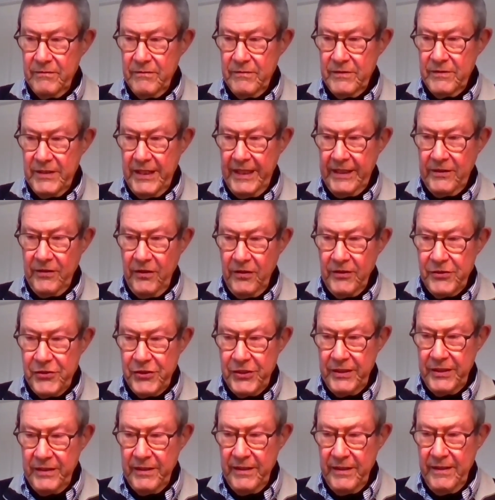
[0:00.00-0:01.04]

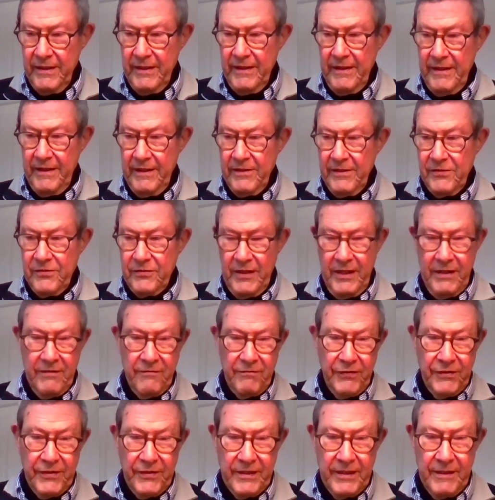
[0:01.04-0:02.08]
technology is
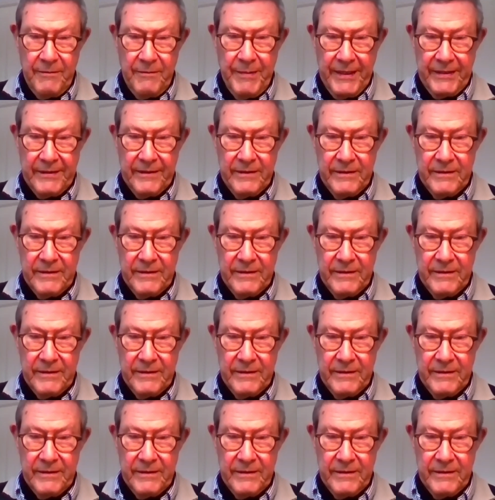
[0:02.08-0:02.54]
infinitely better.